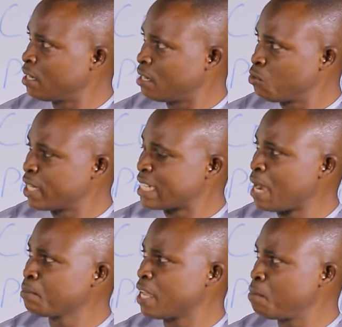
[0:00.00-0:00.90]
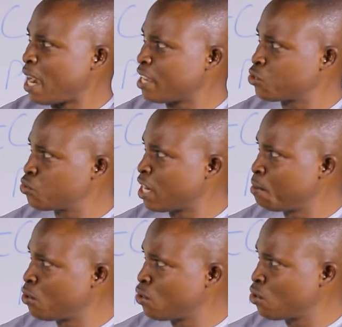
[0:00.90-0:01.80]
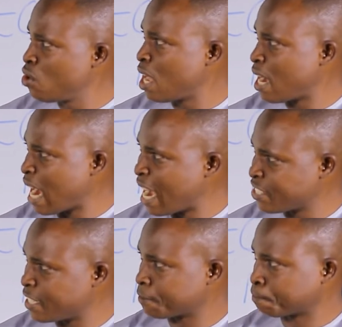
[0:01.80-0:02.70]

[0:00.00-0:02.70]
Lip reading: We term them as durable asset.